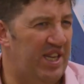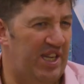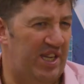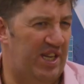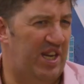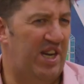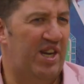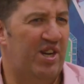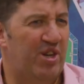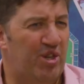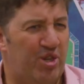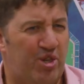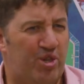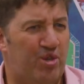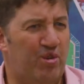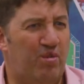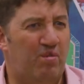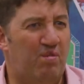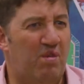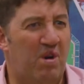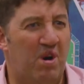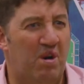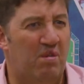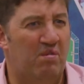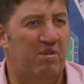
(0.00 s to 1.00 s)
Yeah, so
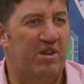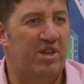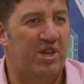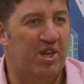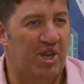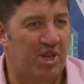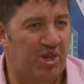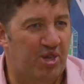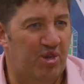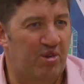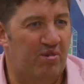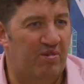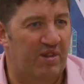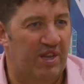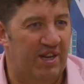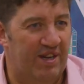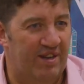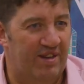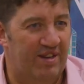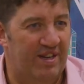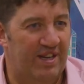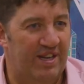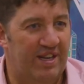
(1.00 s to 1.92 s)
what? What are you going to do with it?